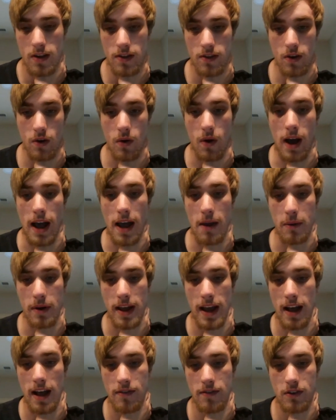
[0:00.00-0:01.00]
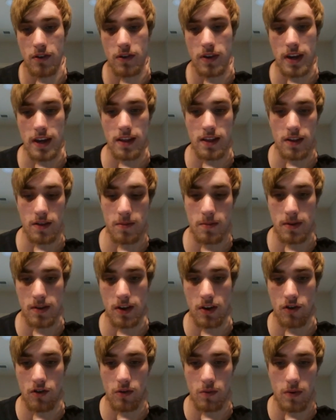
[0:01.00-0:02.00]
So I would have to get this
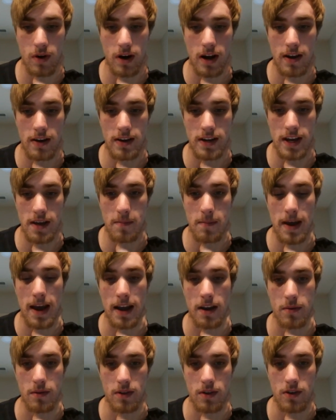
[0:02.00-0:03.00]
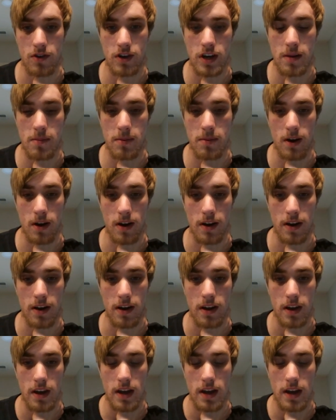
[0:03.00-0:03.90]
position where I take back with the g pawn,